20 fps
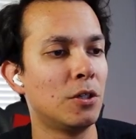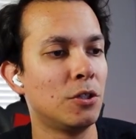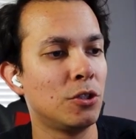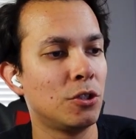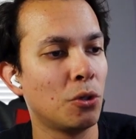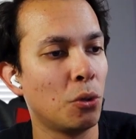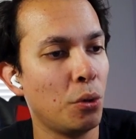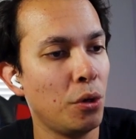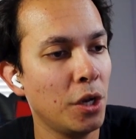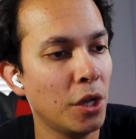
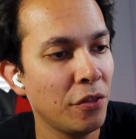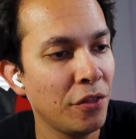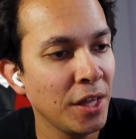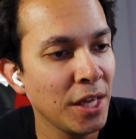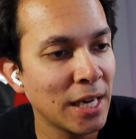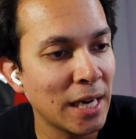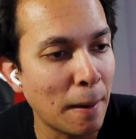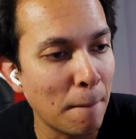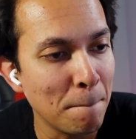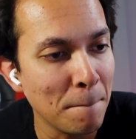So
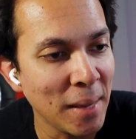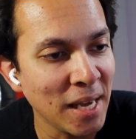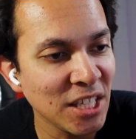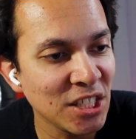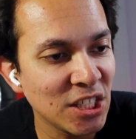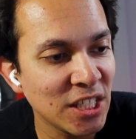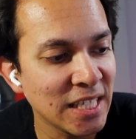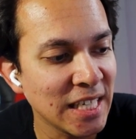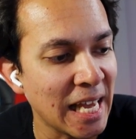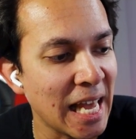nothing
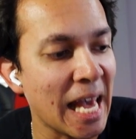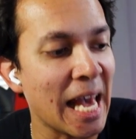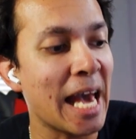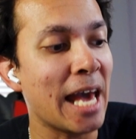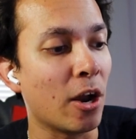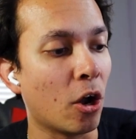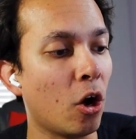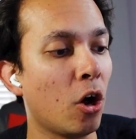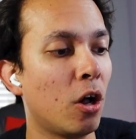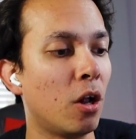amazing
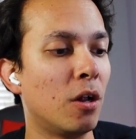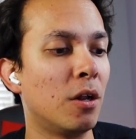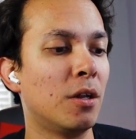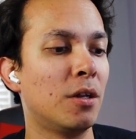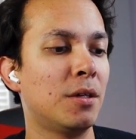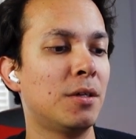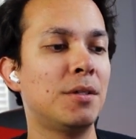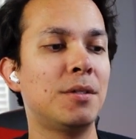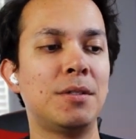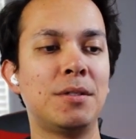at
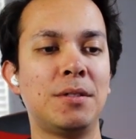all.